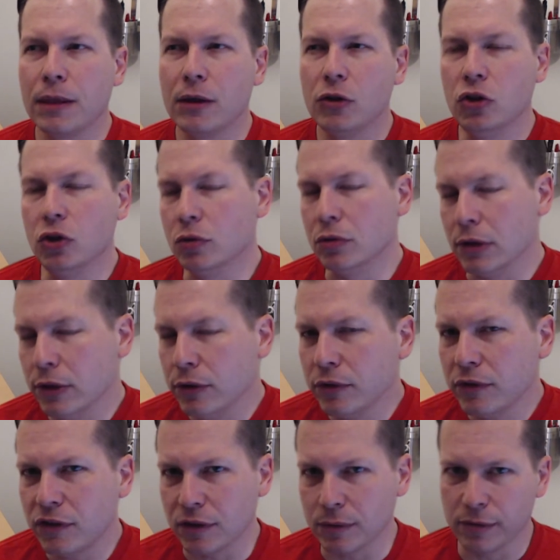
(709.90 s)
you
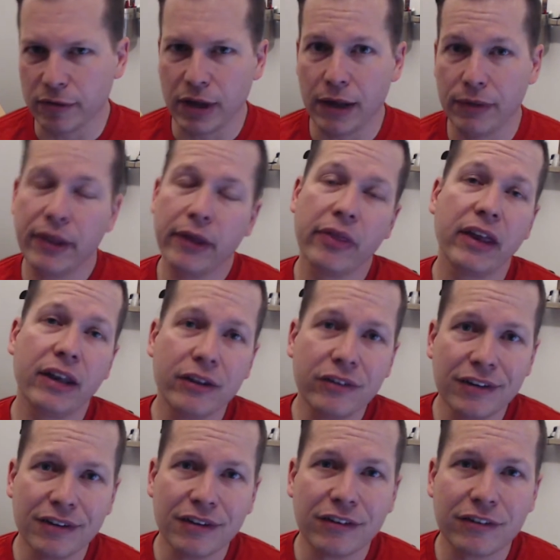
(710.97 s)
lose some of that. Now, that
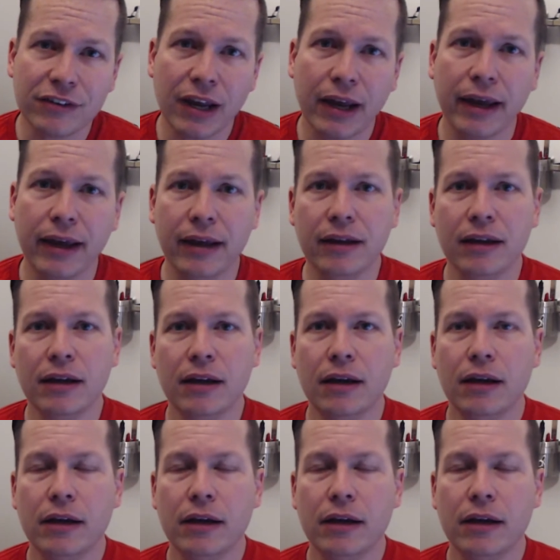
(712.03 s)
isn't to say